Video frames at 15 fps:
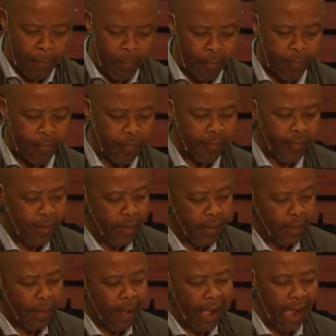
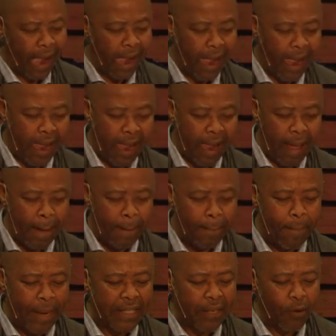
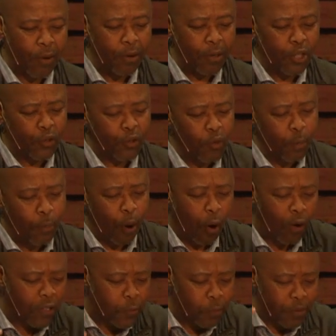But through
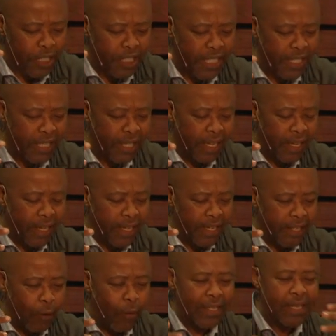Paul's preaching,
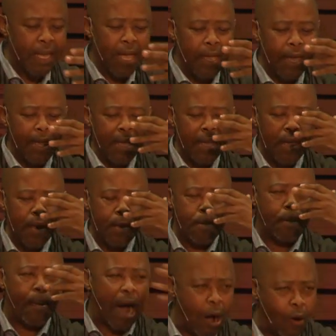there was a
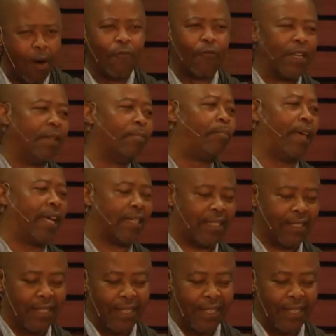powerful impact.